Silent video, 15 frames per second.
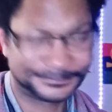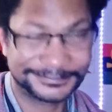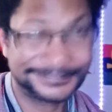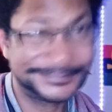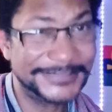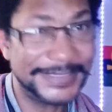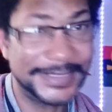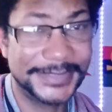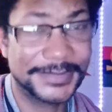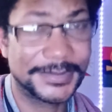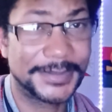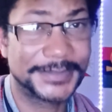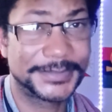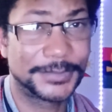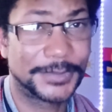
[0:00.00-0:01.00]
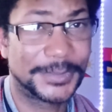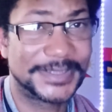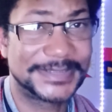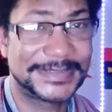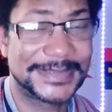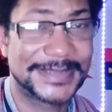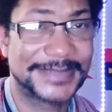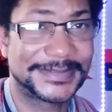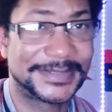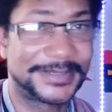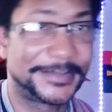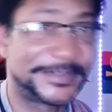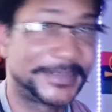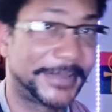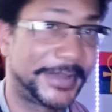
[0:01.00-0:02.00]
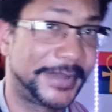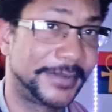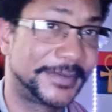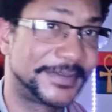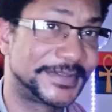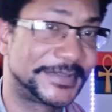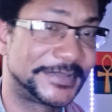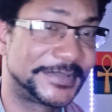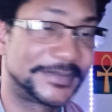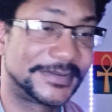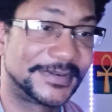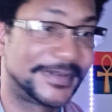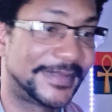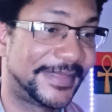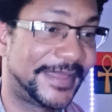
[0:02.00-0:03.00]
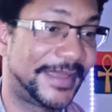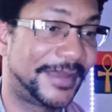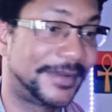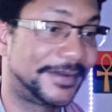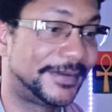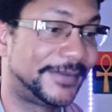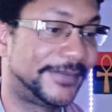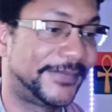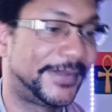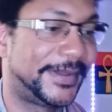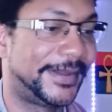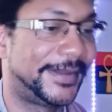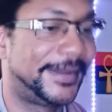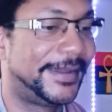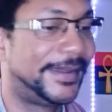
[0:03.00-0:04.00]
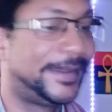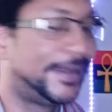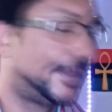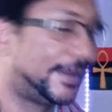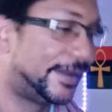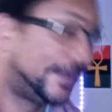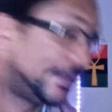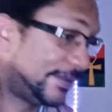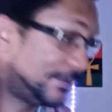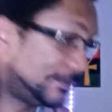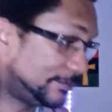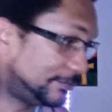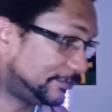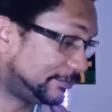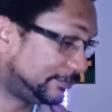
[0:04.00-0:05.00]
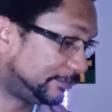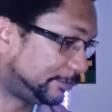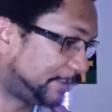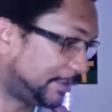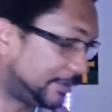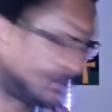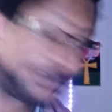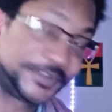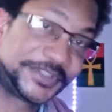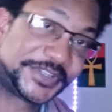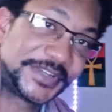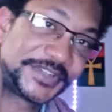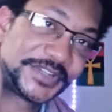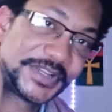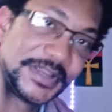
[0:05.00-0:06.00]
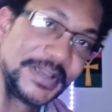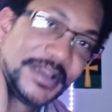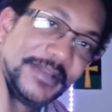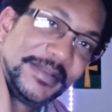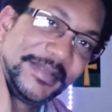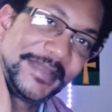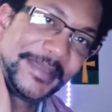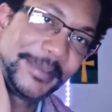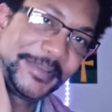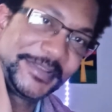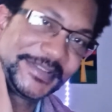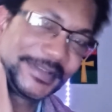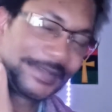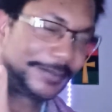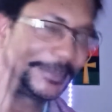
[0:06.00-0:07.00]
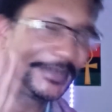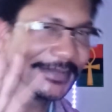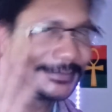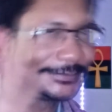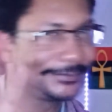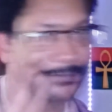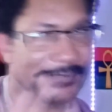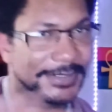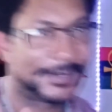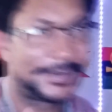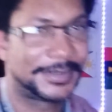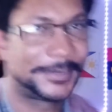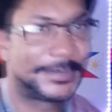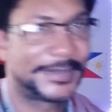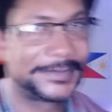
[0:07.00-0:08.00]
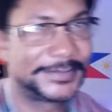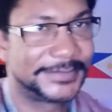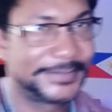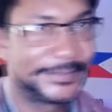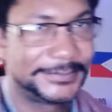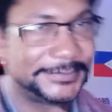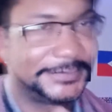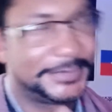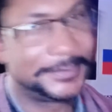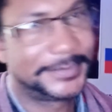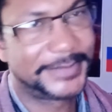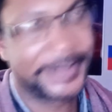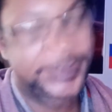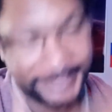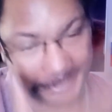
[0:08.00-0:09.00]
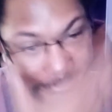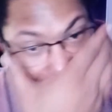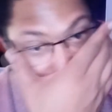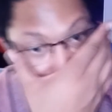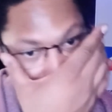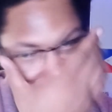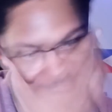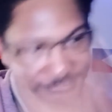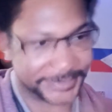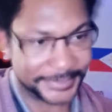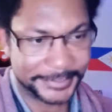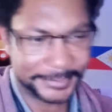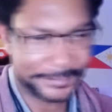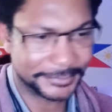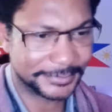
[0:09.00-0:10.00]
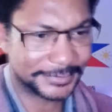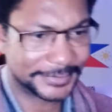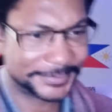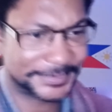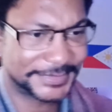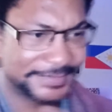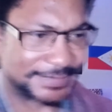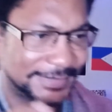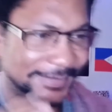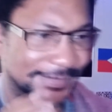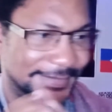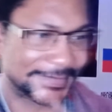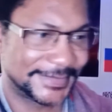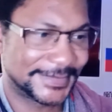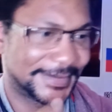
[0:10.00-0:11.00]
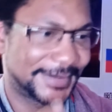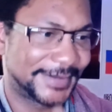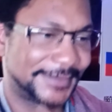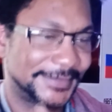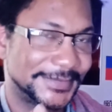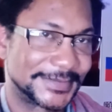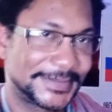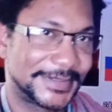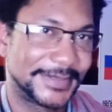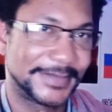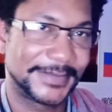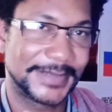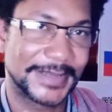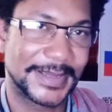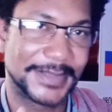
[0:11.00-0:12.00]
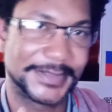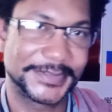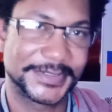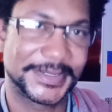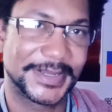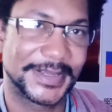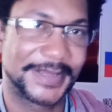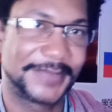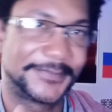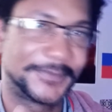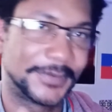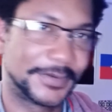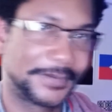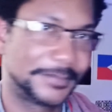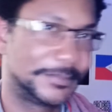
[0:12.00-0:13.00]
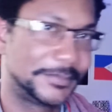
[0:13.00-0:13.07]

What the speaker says: He talks and walks and acts like him. His mannerisms are that of Pete Buttigieg. That being said, I'm not talking about, gay people or straight people. I'm just like, this guy looks like the college guy from